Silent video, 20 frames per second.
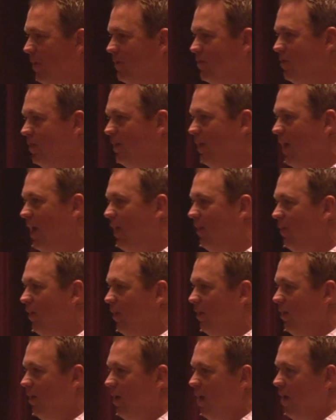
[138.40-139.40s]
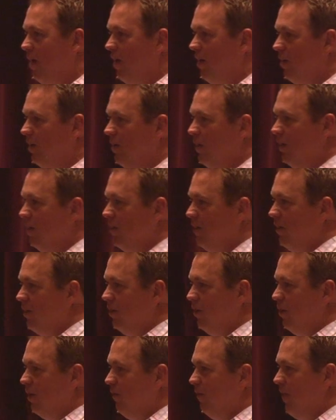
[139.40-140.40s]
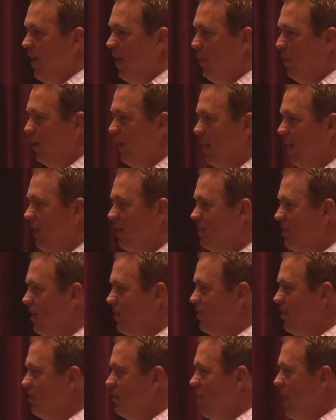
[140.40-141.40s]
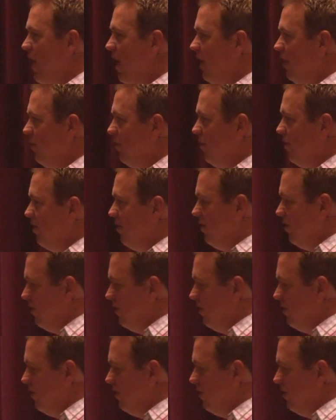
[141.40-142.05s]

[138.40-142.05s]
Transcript: it's a day that your family kind of sets aside, and